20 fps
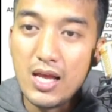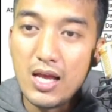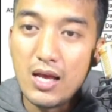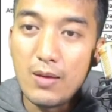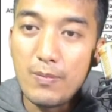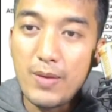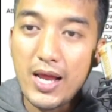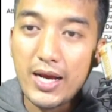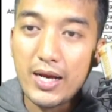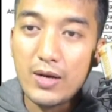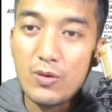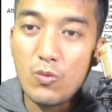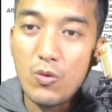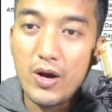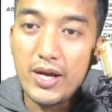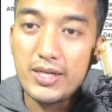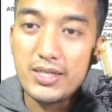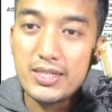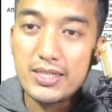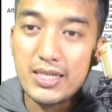Black and
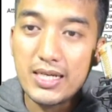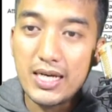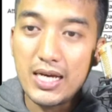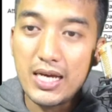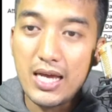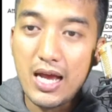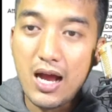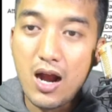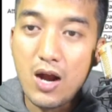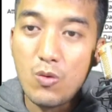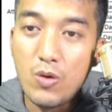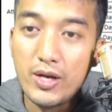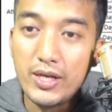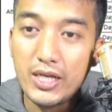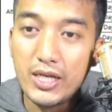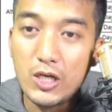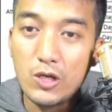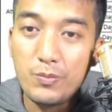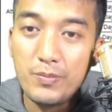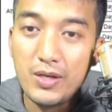white uh, R one
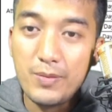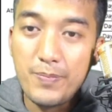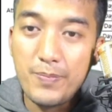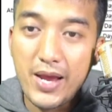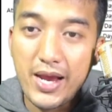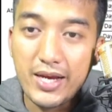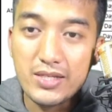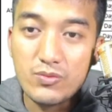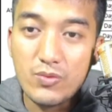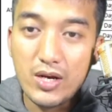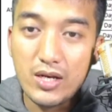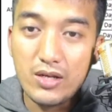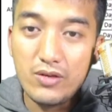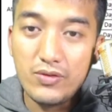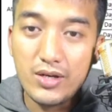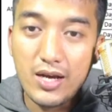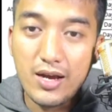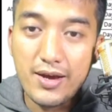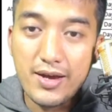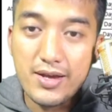equipment package right
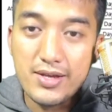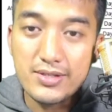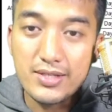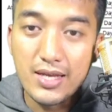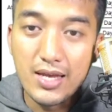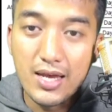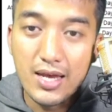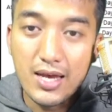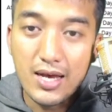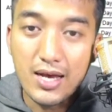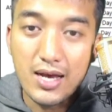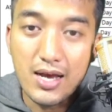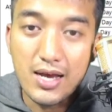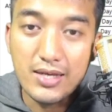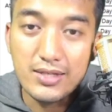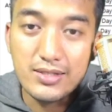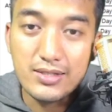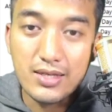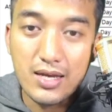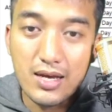away, guys. Uh,
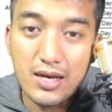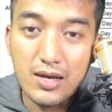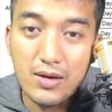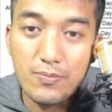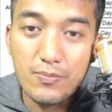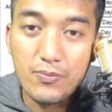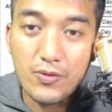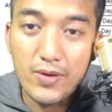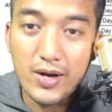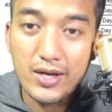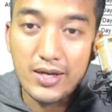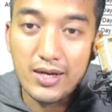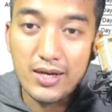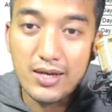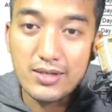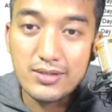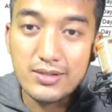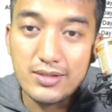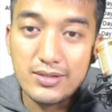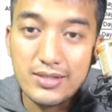it's uh, providing
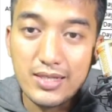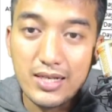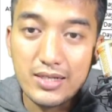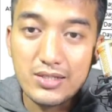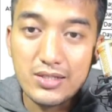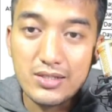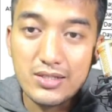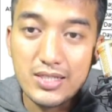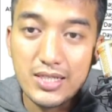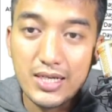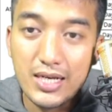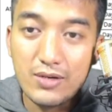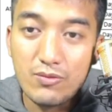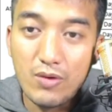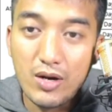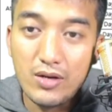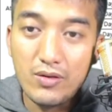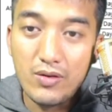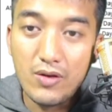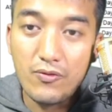us the selection ticket
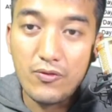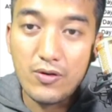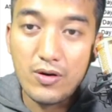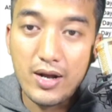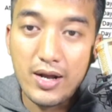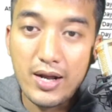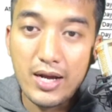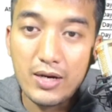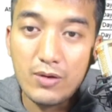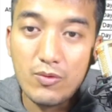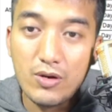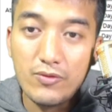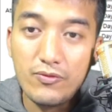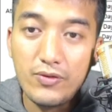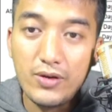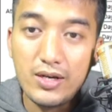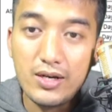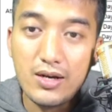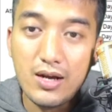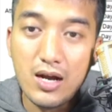right away for a rank one
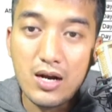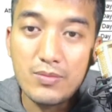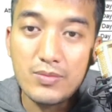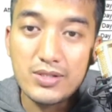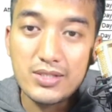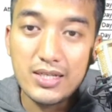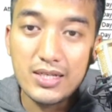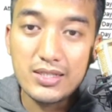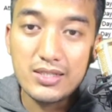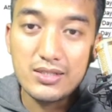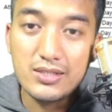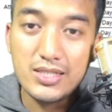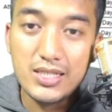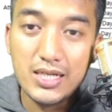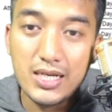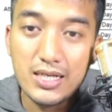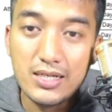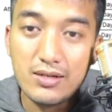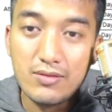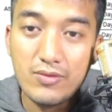fated armor selection
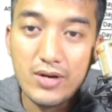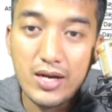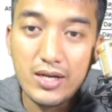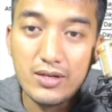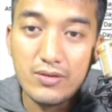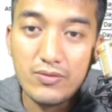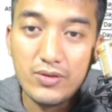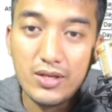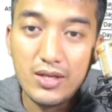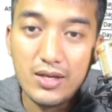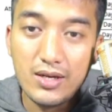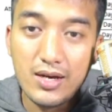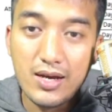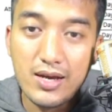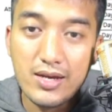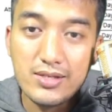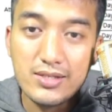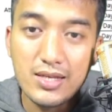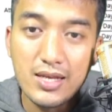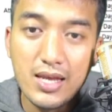ticket right over here,
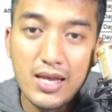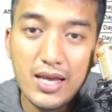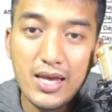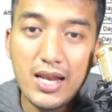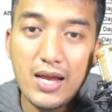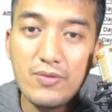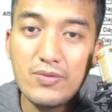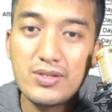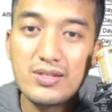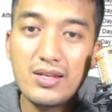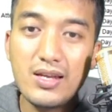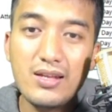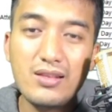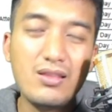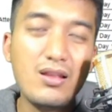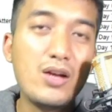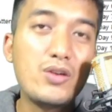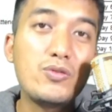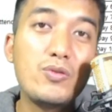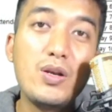guys. And I would say
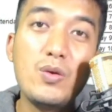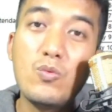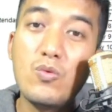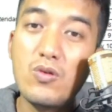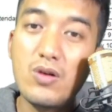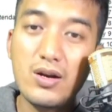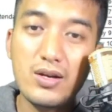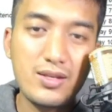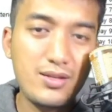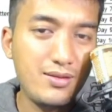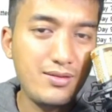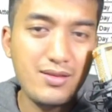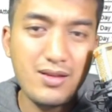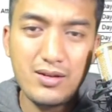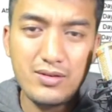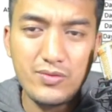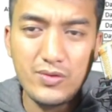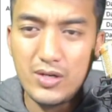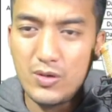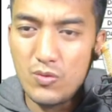not really worth,
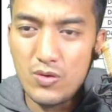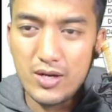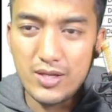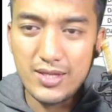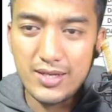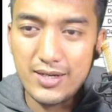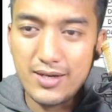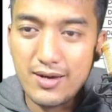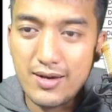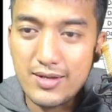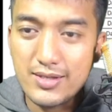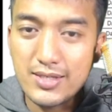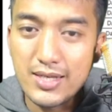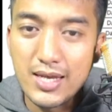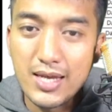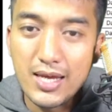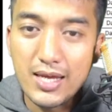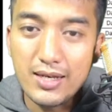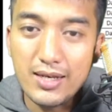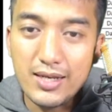not really worth it, guys.
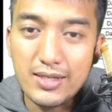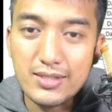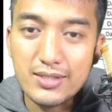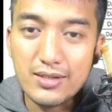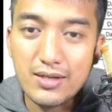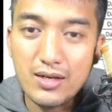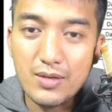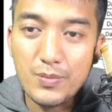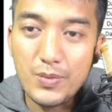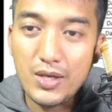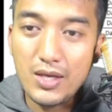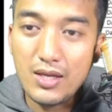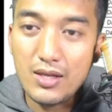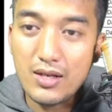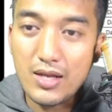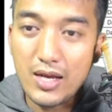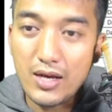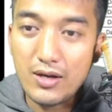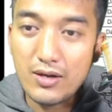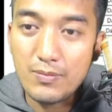Next is gonna be
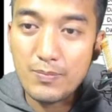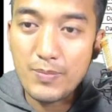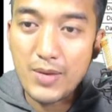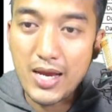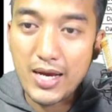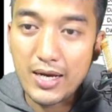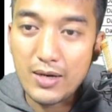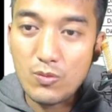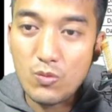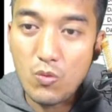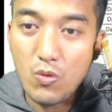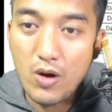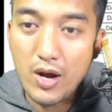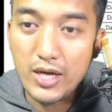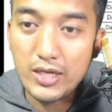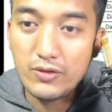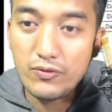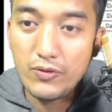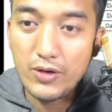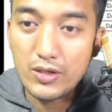like a black and
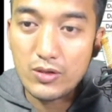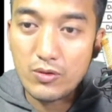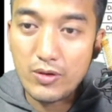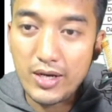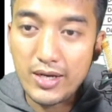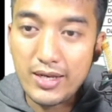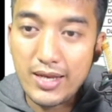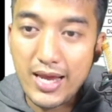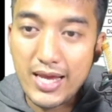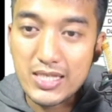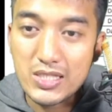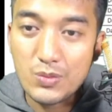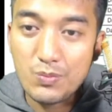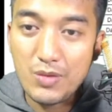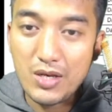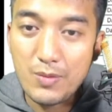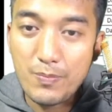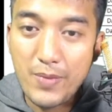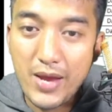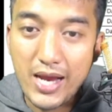white Fate Core
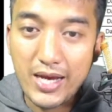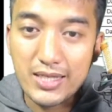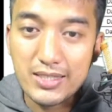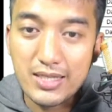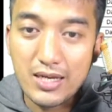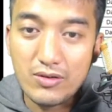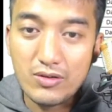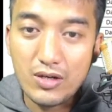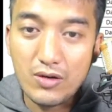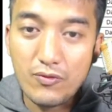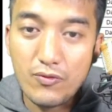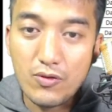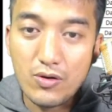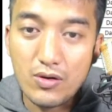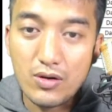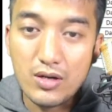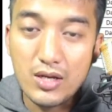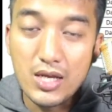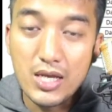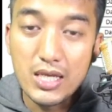enhancement package out here
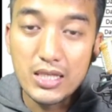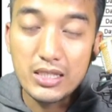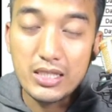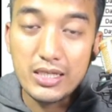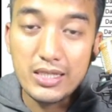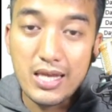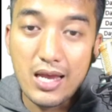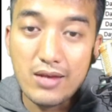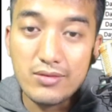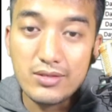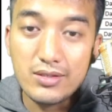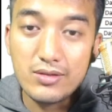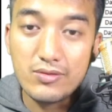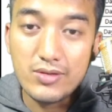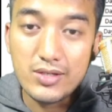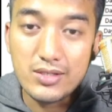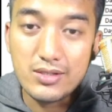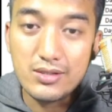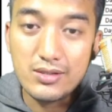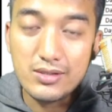for three thousand
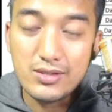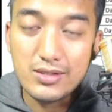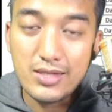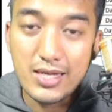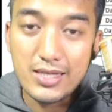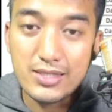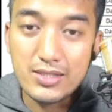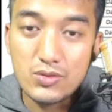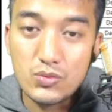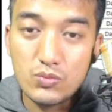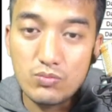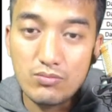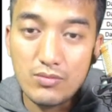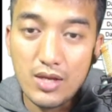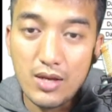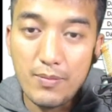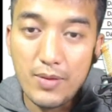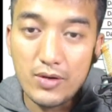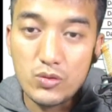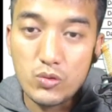crystals. That's
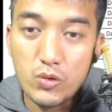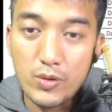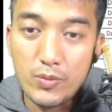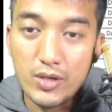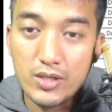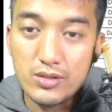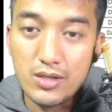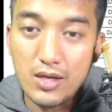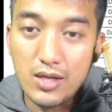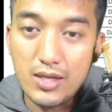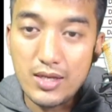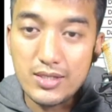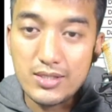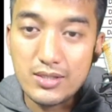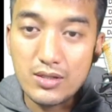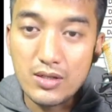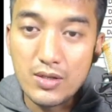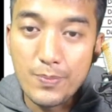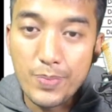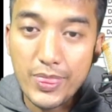about twenty-one
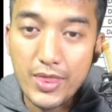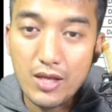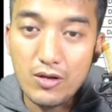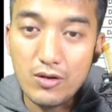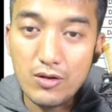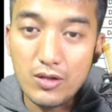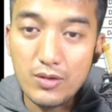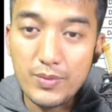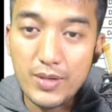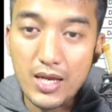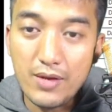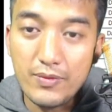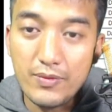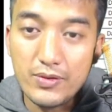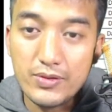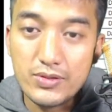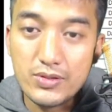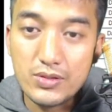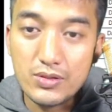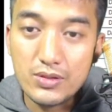dollars. You'll be
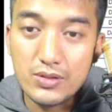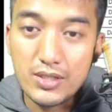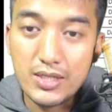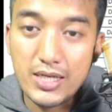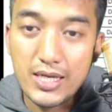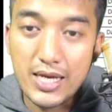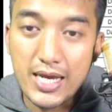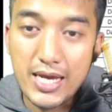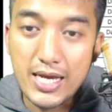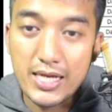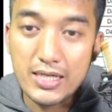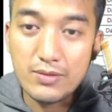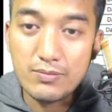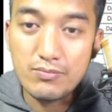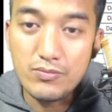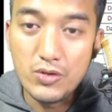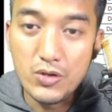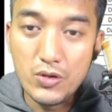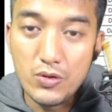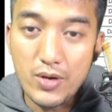able to get
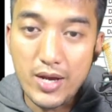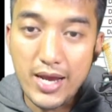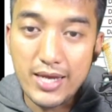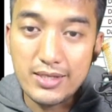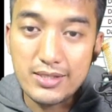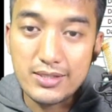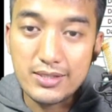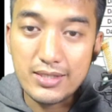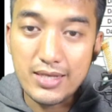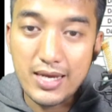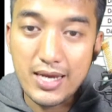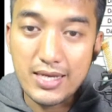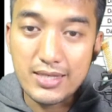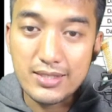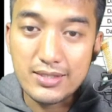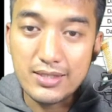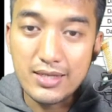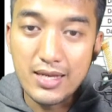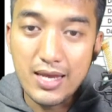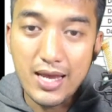Mu and
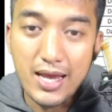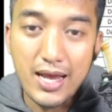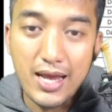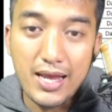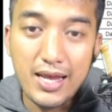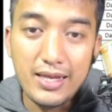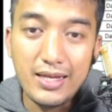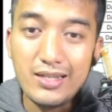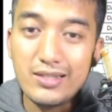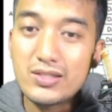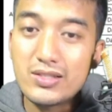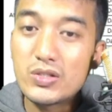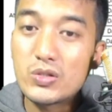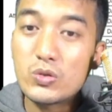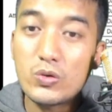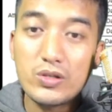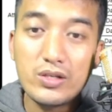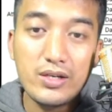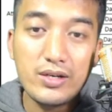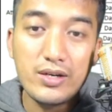Cess, and it's
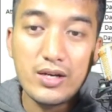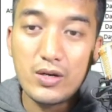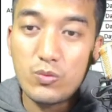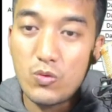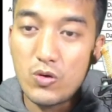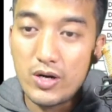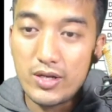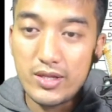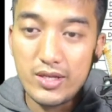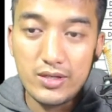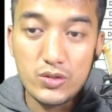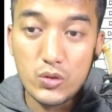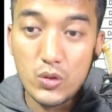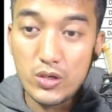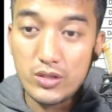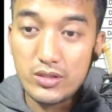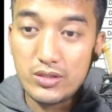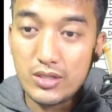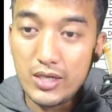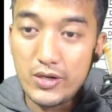totally not worth it.
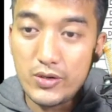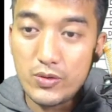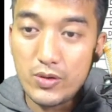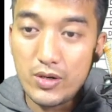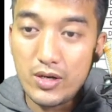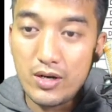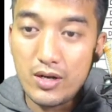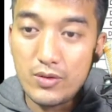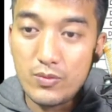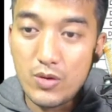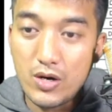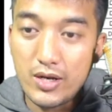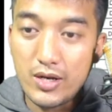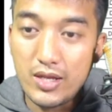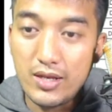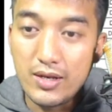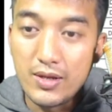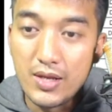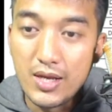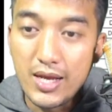Totally, totally not worth
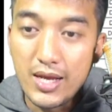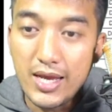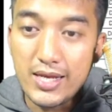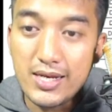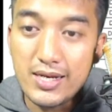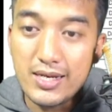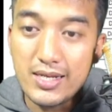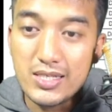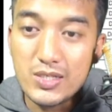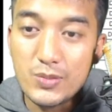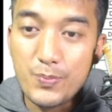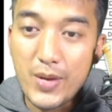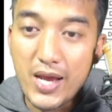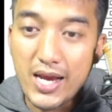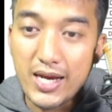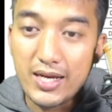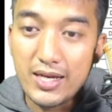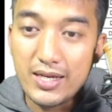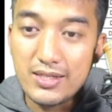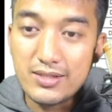it. Attendance
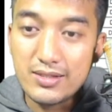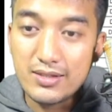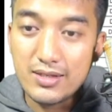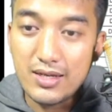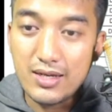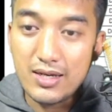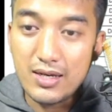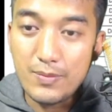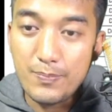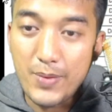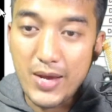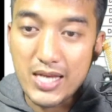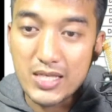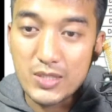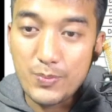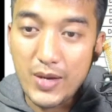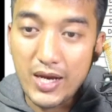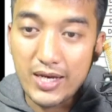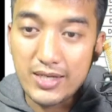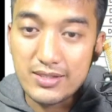package, uh, pass
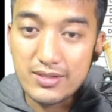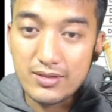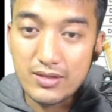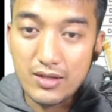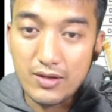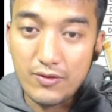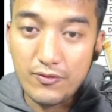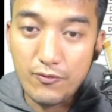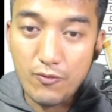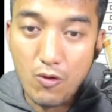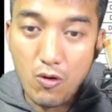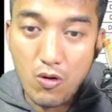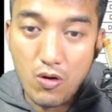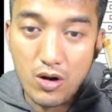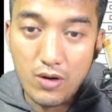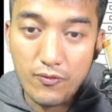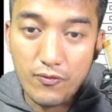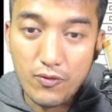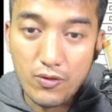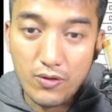package uh,
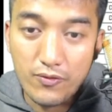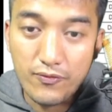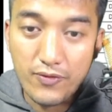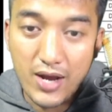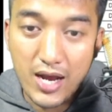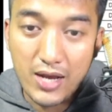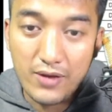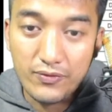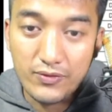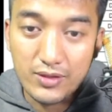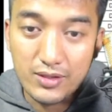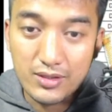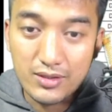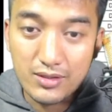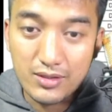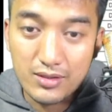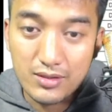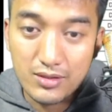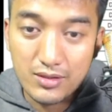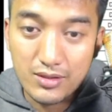four for five
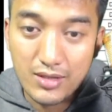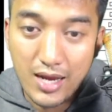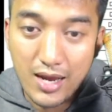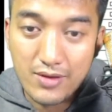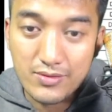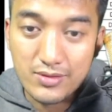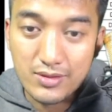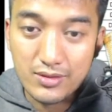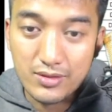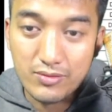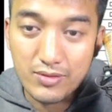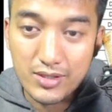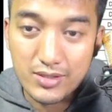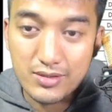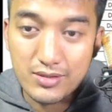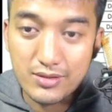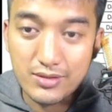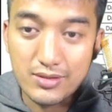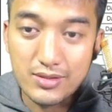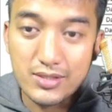thousand
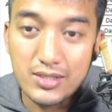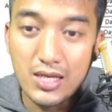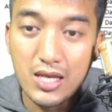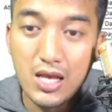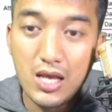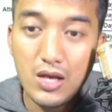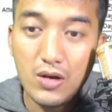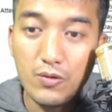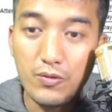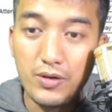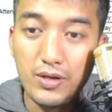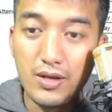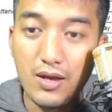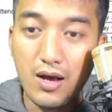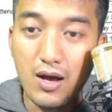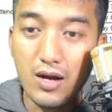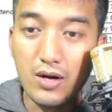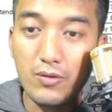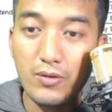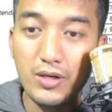crystals. We
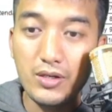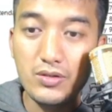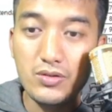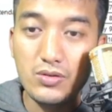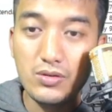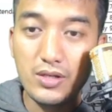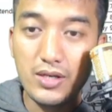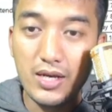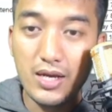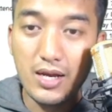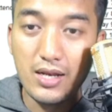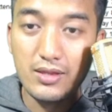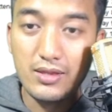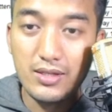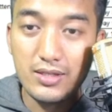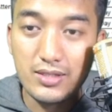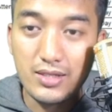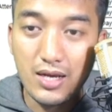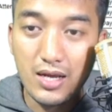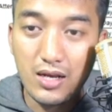are going to get
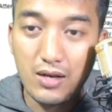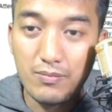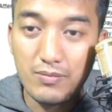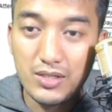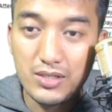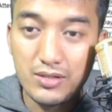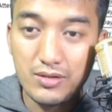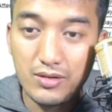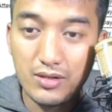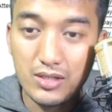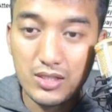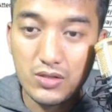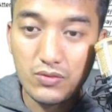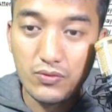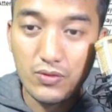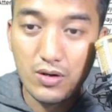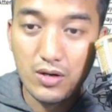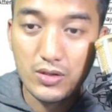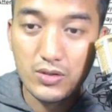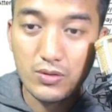this kind of materials
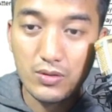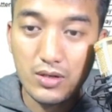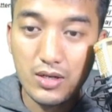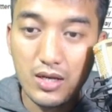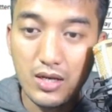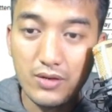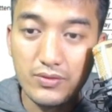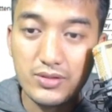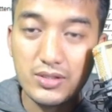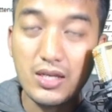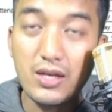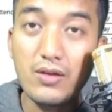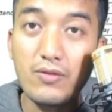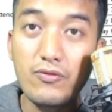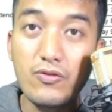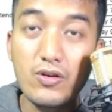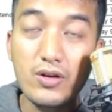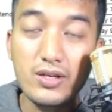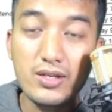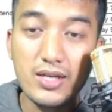for a total of
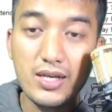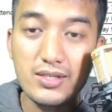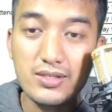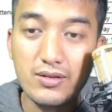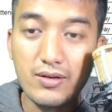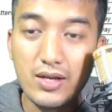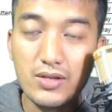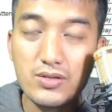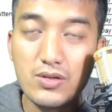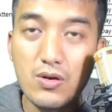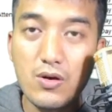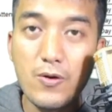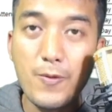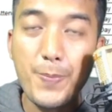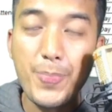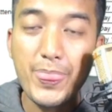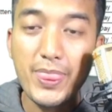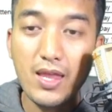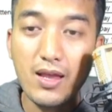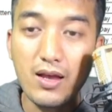fourteen days. Okay, so
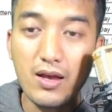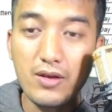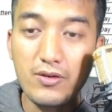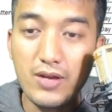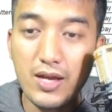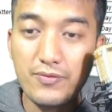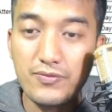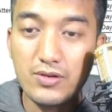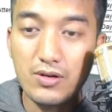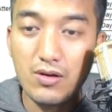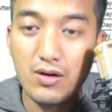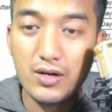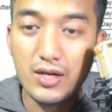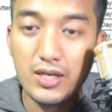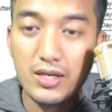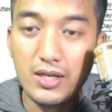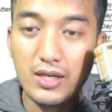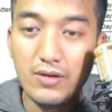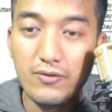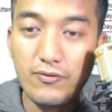uh, you have to log
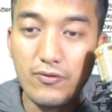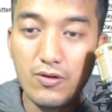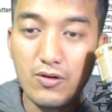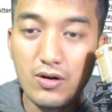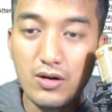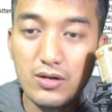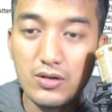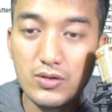in and for a